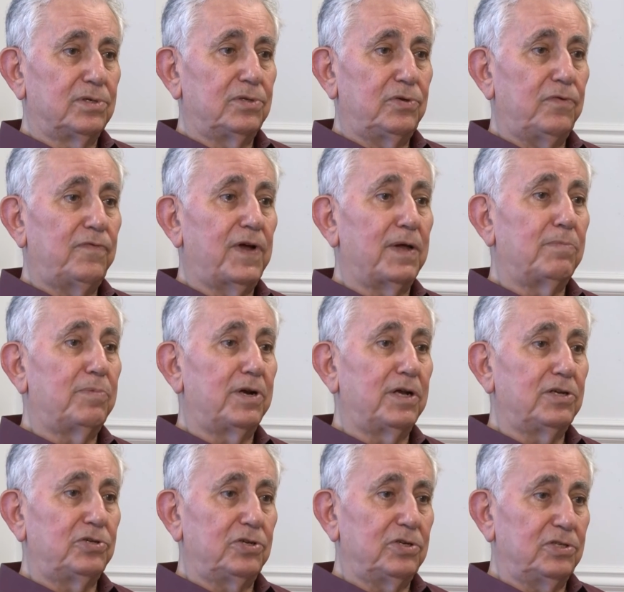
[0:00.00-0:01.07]
to
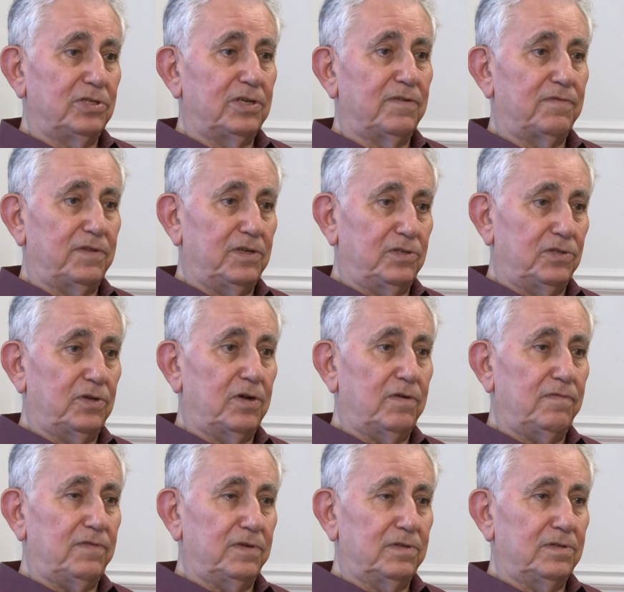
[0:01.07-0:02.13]
vibrations of the
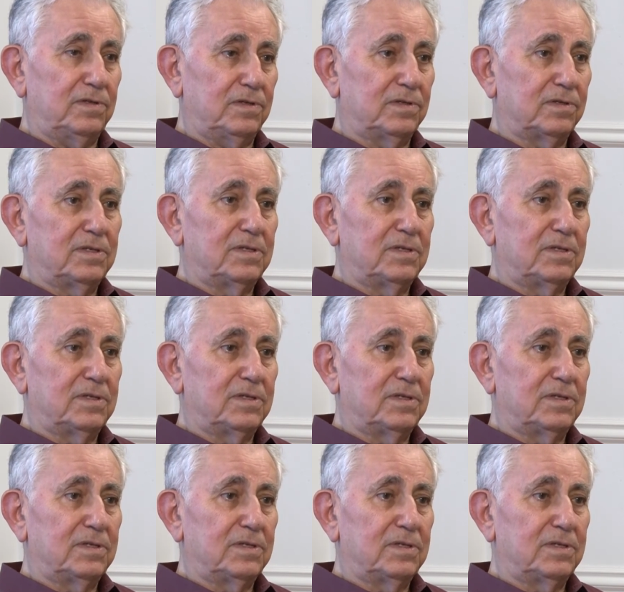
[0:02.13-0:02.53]
solvent,